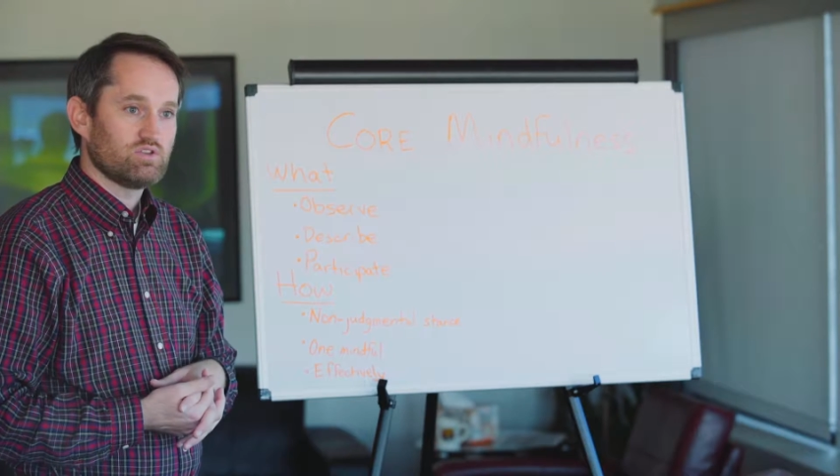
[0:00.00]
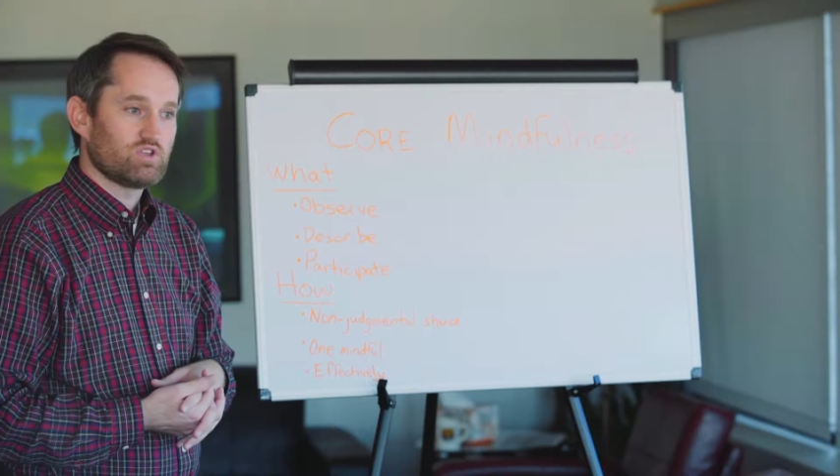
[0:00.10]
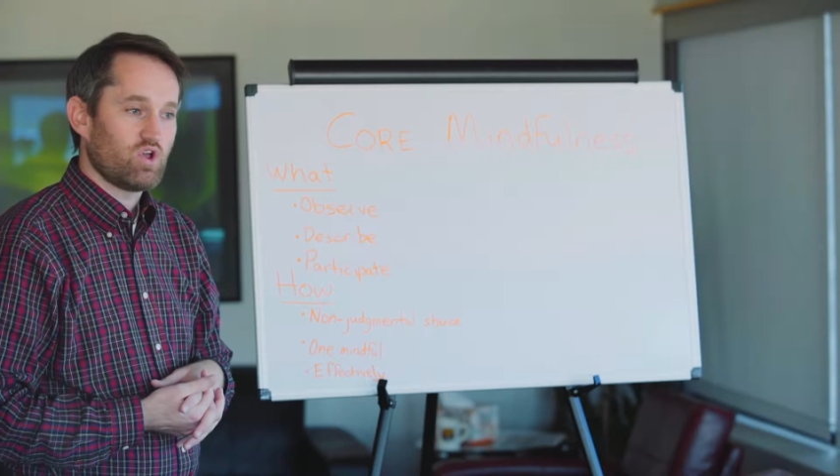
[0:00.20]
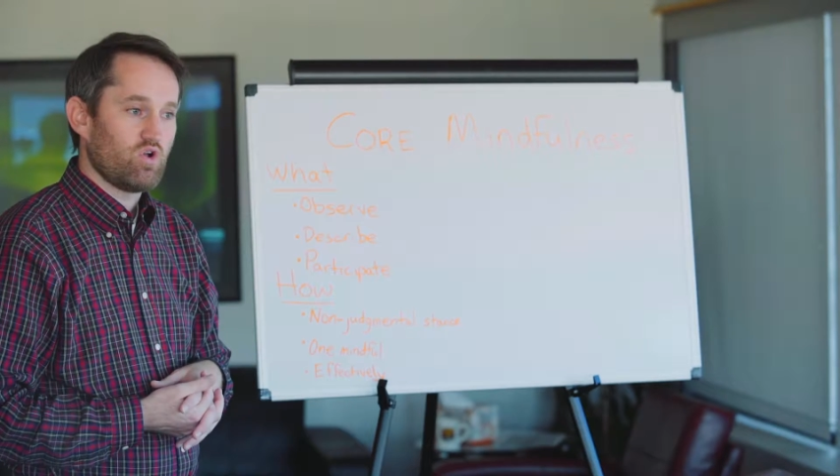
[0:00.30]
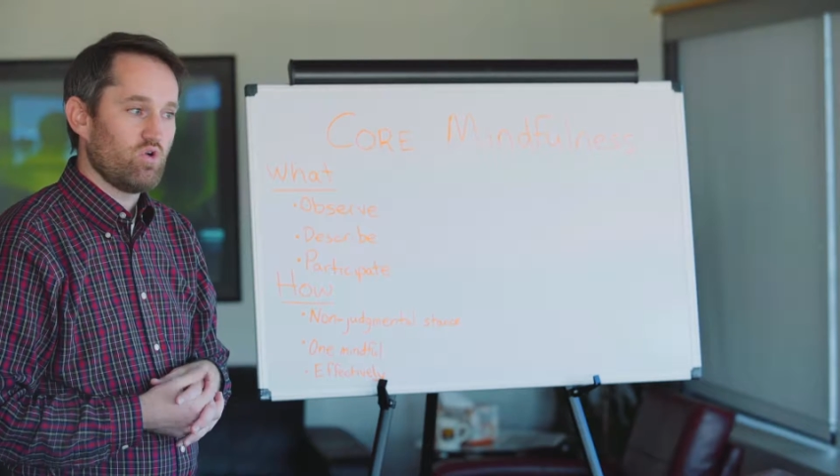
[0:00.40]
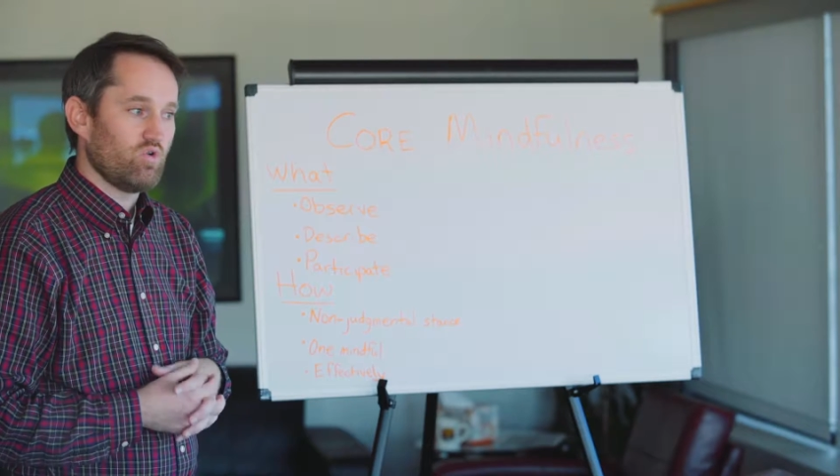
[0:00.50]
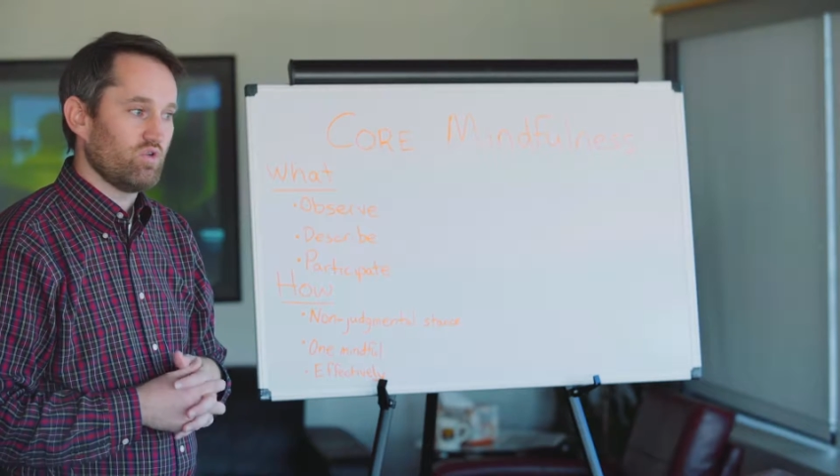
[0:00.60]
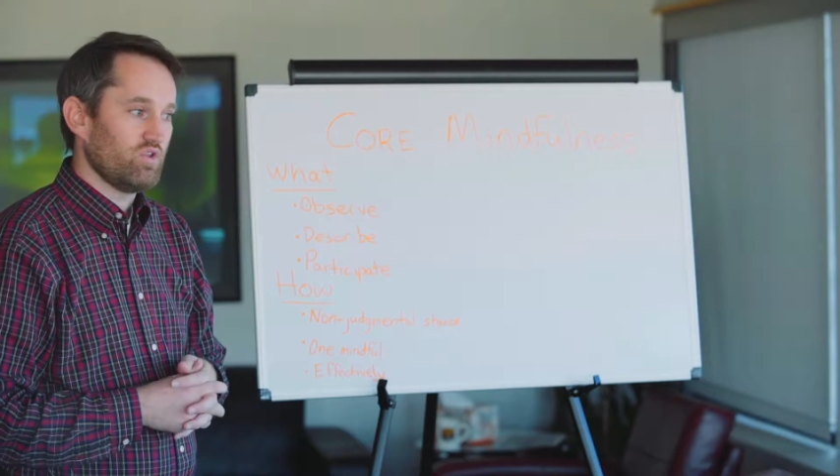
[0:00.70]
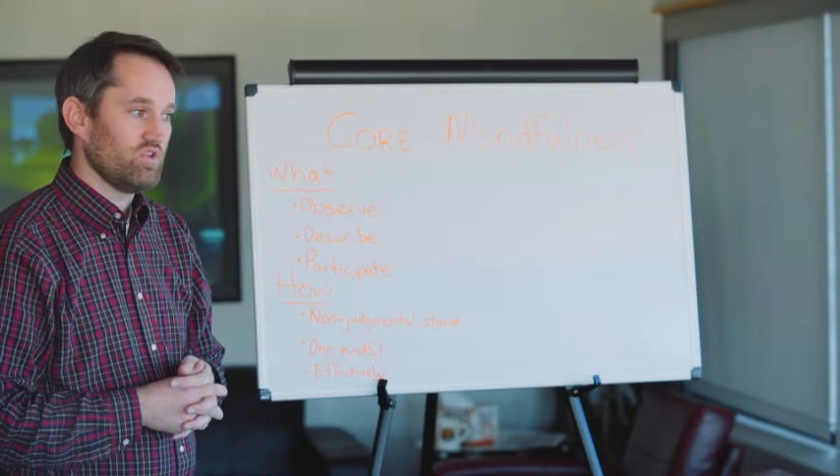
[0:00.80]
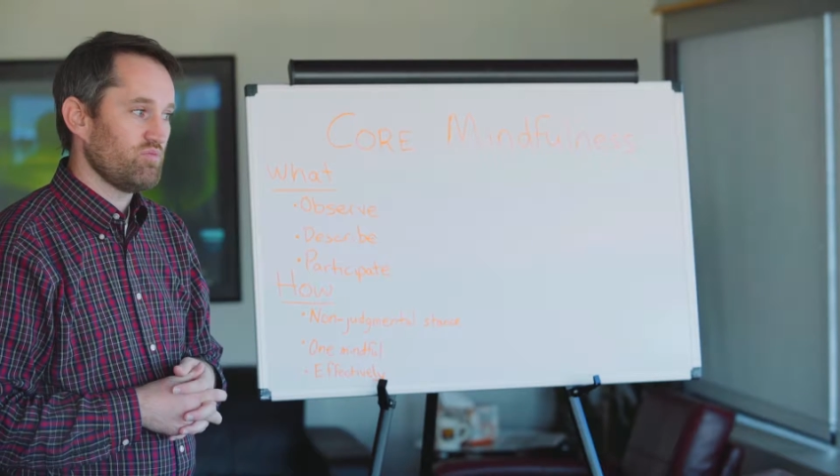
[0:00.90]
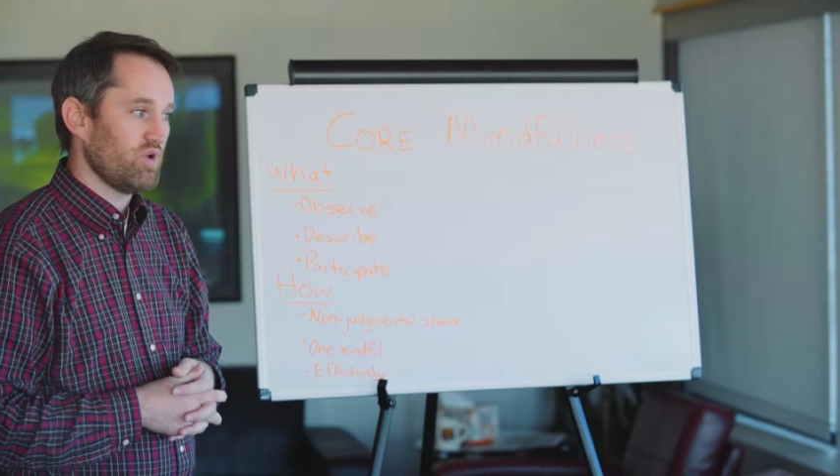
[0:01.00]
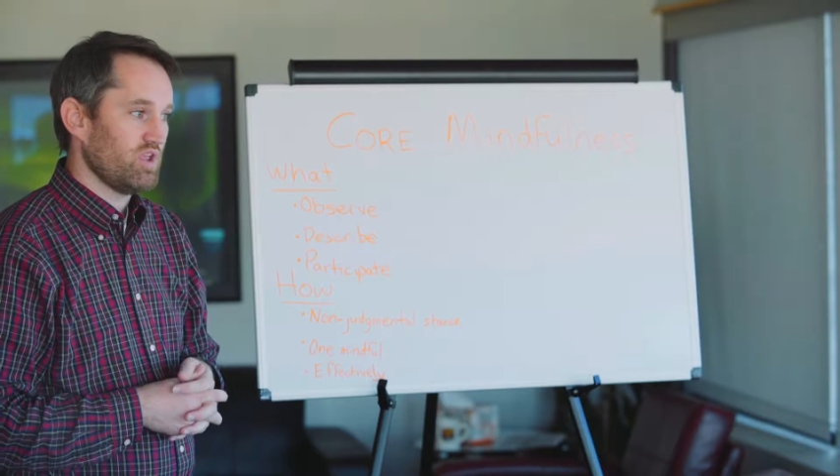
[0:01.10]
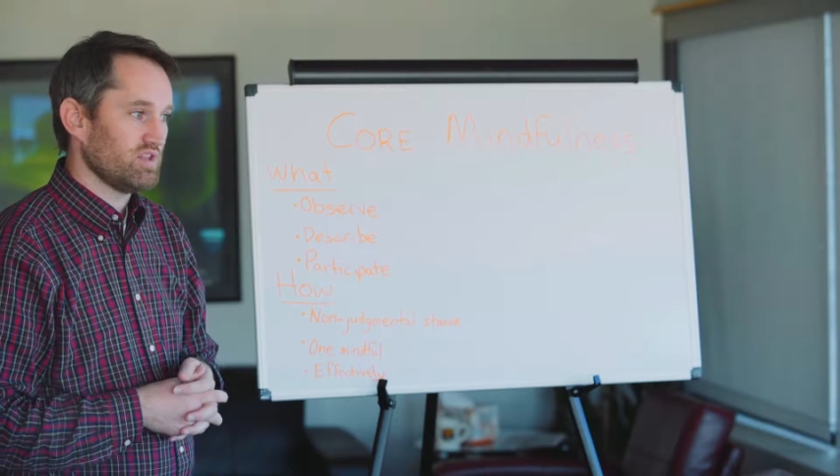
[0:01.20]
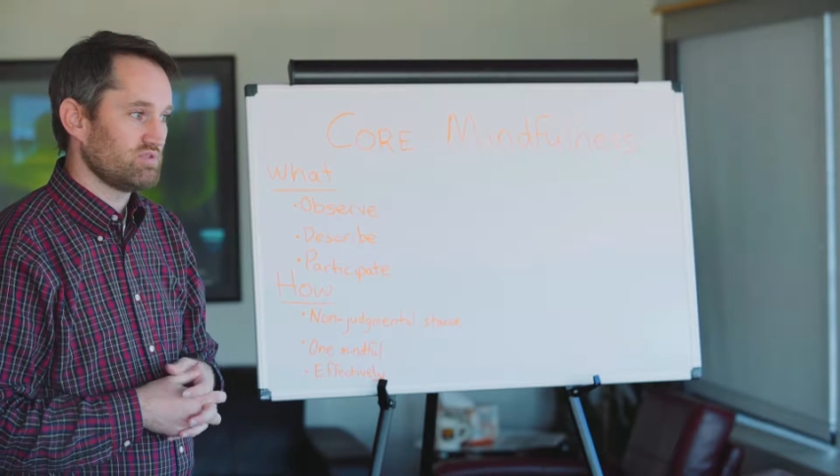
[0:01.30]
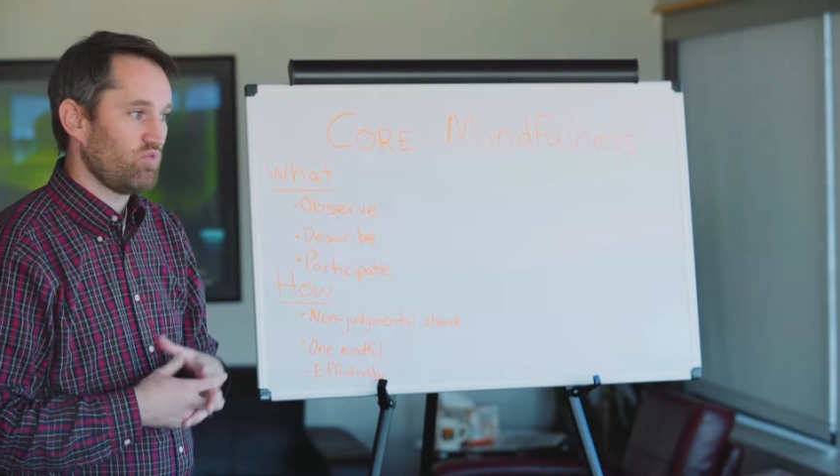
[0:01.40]
So
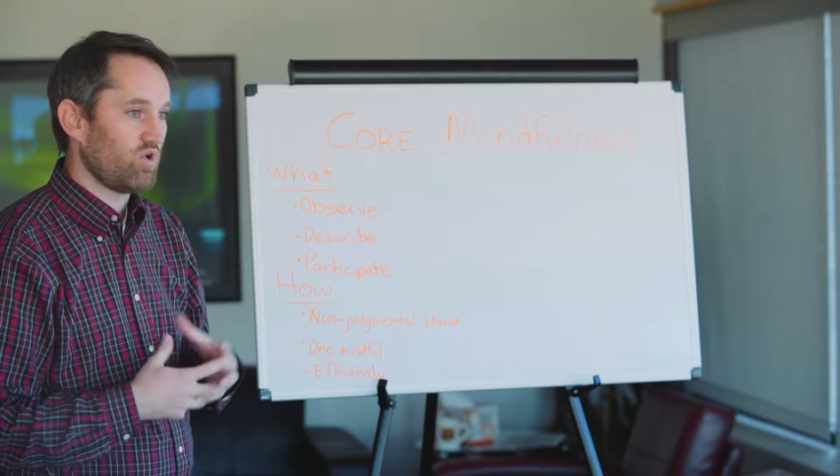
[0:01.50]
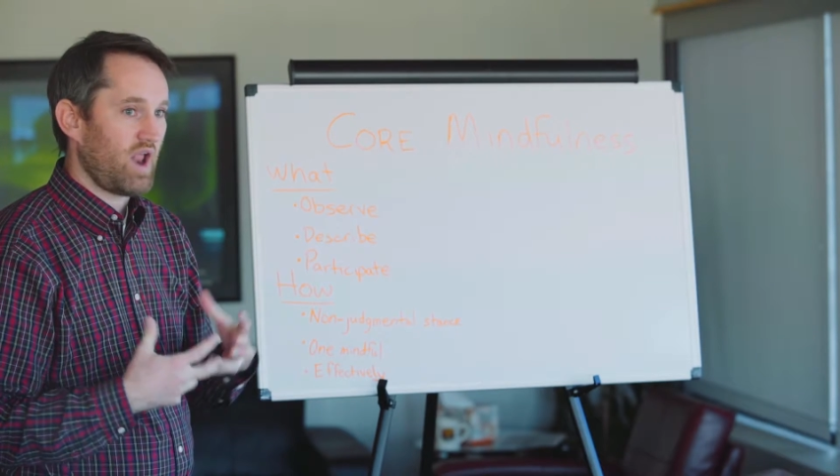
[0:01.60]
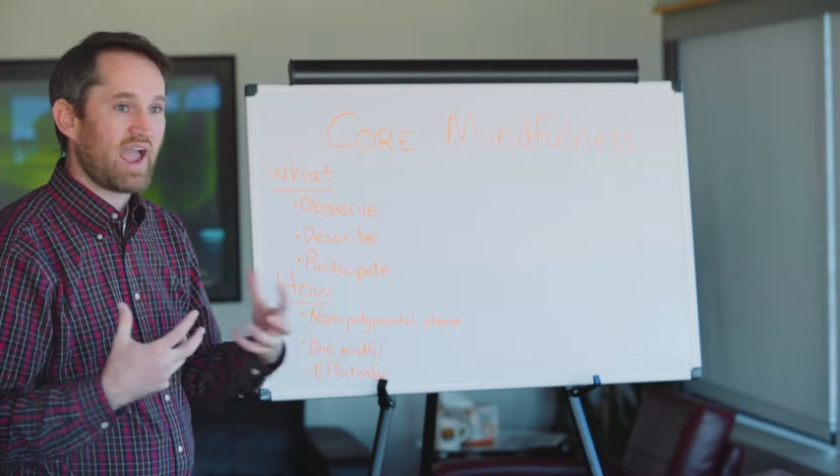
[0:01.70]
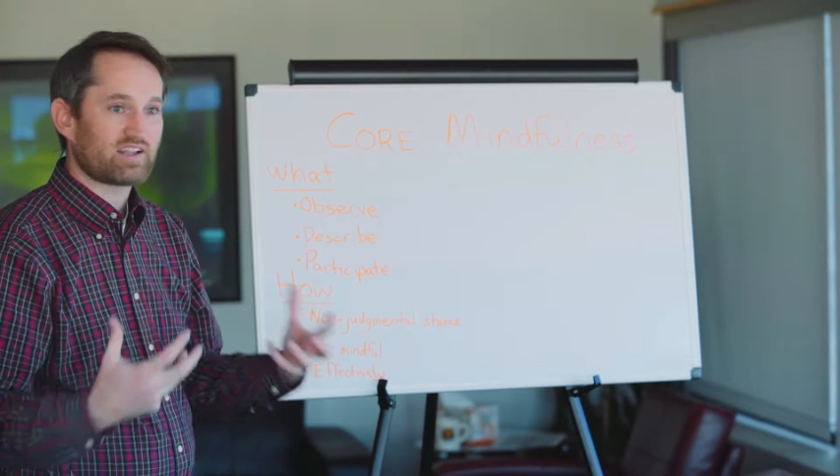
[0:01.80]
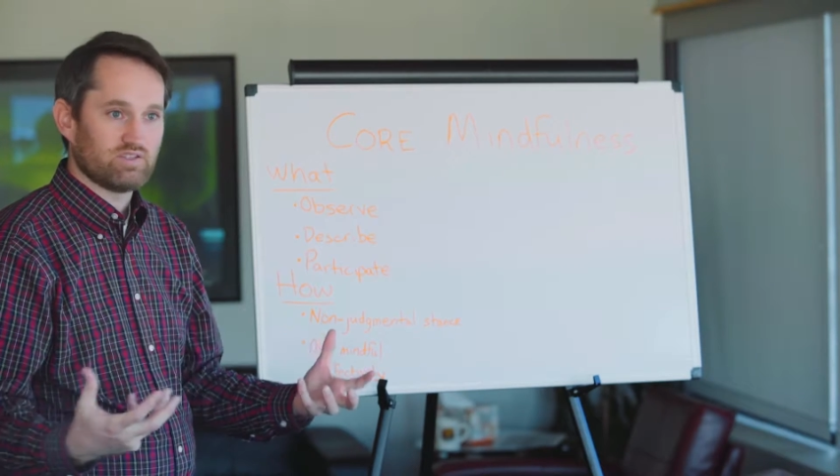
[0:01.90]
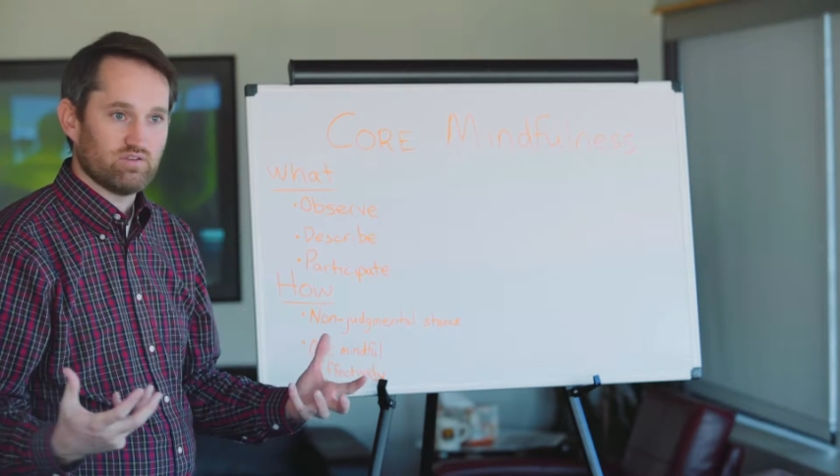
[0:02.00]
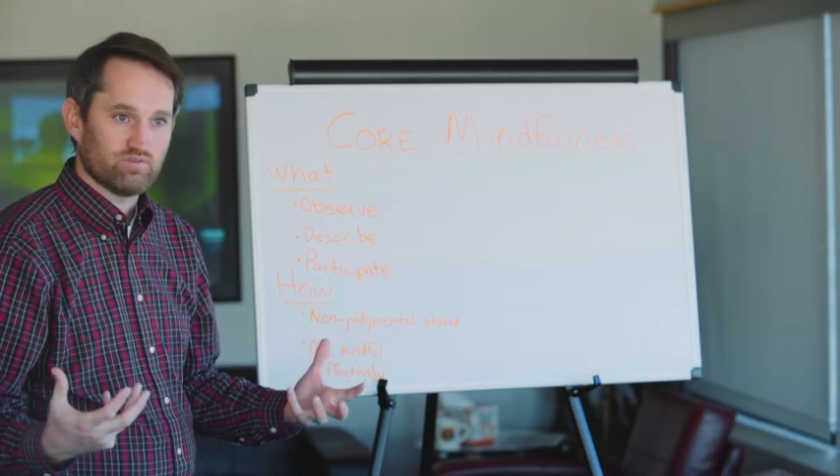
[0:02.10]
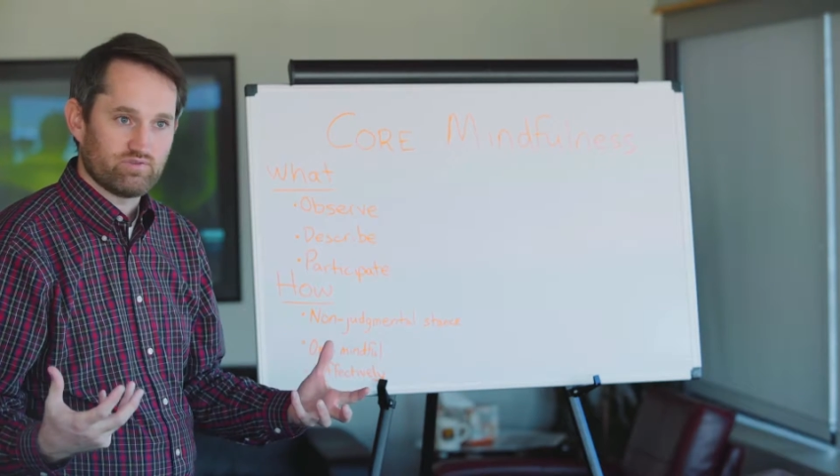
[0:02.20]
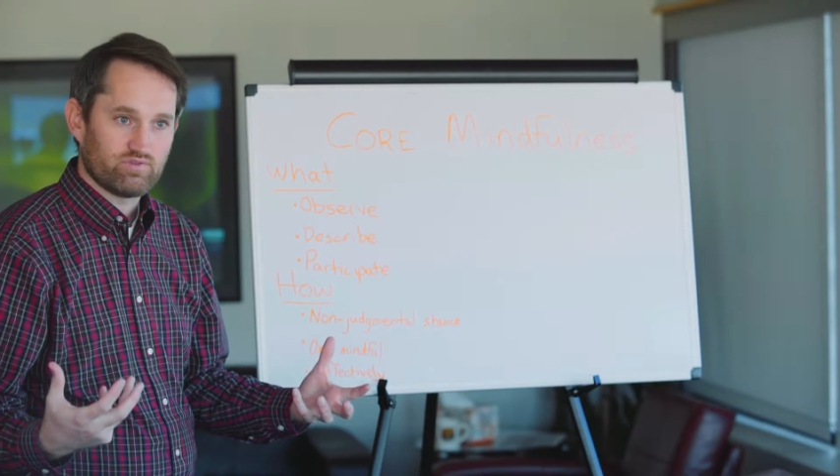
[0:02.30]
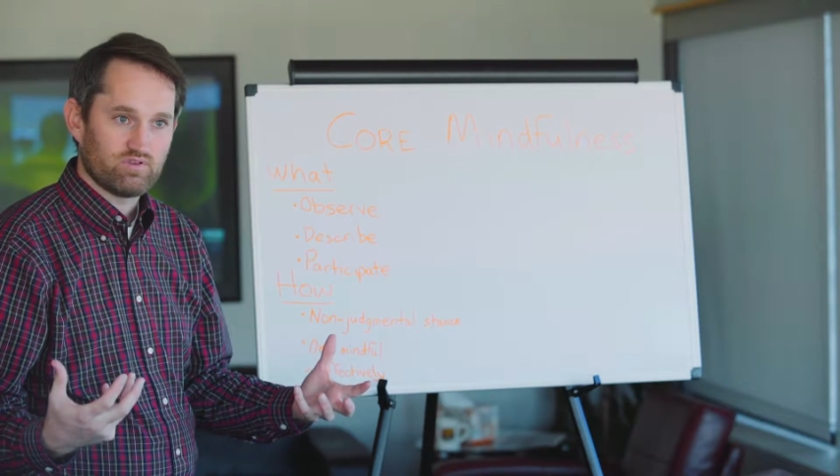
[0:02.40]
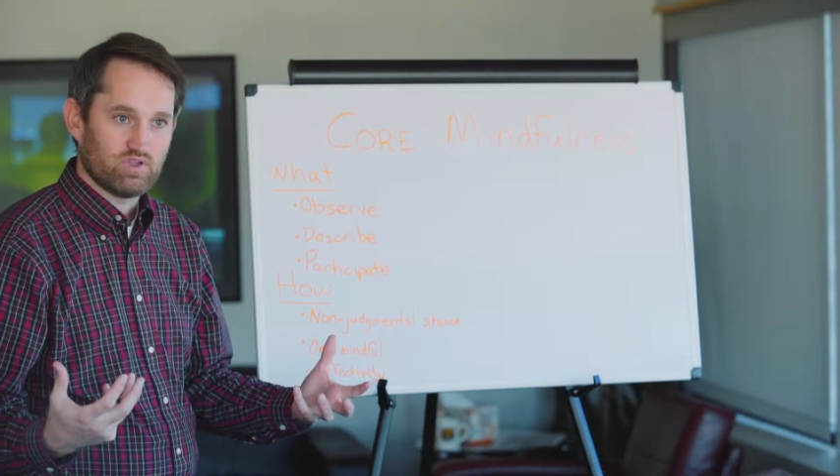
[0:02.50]
it's more active